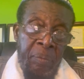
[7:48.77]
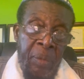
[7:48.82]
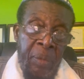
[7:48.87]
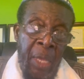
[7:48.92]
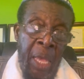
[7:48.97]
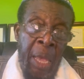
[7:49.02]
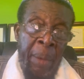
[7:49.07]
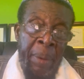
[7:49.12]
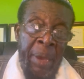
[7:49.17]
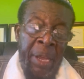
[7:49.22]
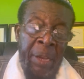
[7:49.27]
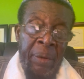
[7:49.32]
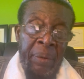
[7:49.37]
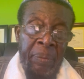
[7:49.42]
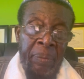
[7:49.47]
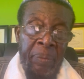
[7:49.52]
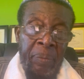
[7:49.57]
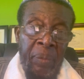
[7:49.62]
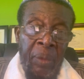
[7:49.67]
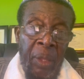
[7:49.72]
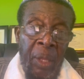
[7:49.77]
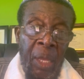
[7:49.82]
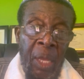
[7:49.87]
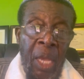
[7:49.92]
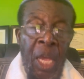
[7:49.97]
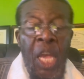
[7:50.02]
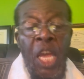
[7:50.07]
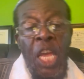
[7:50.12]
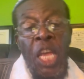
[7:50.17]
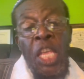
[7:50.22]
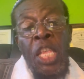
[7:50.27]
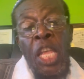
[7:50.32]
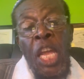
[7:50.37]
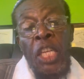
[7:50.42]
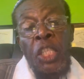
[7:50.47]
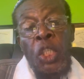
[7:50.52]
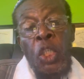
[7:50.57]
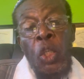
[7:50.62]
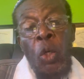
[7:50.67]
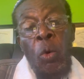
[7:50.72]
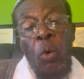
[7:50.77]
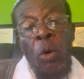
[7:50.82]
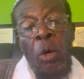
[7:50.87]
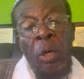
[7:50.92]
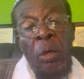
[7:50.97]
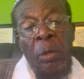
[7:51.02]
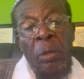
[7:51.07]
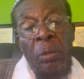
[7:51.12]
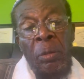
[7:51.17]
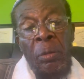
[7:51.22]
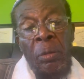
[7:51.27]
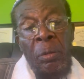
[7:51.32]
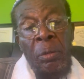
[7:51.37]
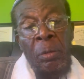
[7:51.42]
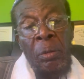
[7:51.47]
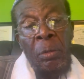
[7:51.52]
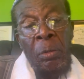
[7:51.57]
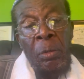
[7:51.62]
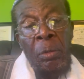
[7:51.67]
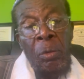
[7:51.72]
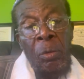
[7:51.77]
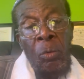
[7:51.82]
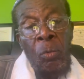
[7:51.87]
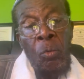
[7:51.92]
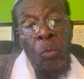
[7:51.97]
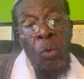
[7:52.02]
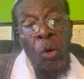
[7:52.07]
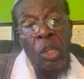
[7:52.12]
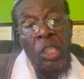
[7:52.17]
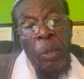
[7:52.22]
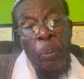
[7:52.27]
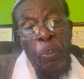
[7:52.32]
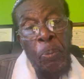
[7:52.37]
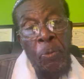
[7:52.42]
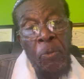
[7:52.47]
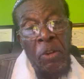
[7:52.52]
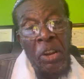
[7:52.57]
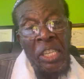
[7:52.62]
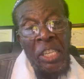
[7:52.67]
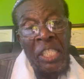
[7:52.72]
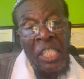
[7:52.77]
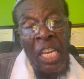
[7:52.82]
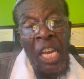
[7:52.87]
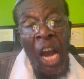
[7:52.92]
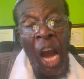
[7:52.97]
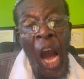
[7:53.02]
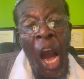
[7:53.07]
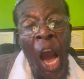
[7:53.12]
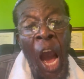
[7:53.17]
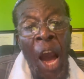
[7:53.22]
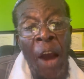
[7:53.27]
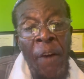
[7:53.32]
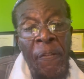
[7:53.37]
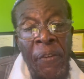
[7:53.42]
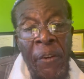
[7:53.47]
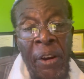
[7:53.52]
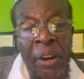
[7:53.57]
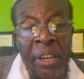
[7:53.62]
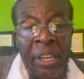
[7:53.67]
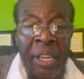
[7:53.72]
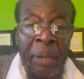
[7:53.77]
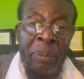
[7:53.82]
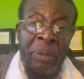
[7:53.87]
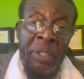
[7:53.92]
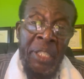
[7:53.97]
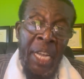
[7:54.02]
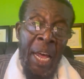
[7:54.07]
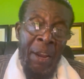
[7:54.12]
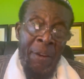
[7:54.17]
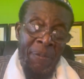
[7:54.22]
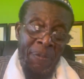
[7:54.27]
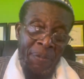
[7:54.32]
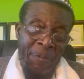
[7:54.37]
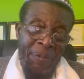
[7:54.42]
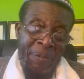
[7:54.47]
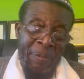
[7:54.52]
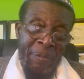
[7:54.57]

Amen. Yeshua was a priest. He offered himself